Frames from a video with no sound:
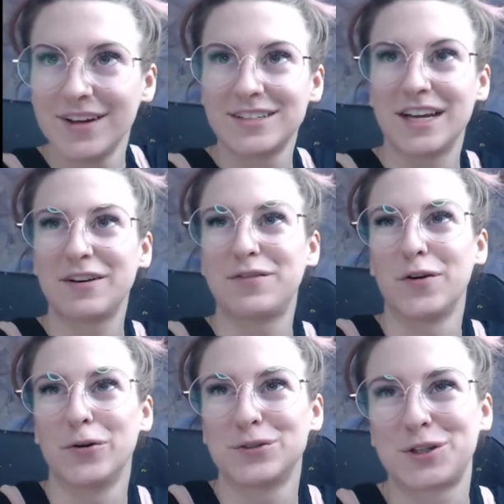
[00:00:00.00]
Take
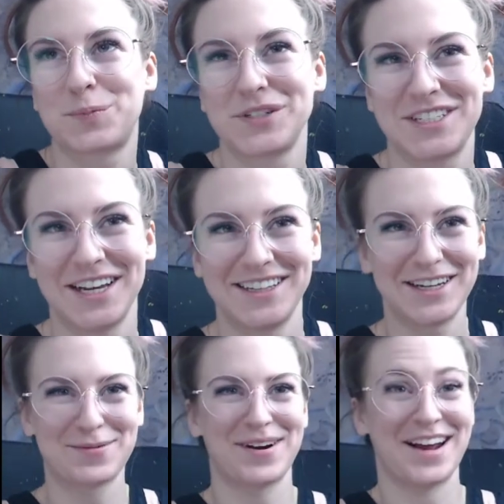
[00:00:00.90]
photos to pretend like we're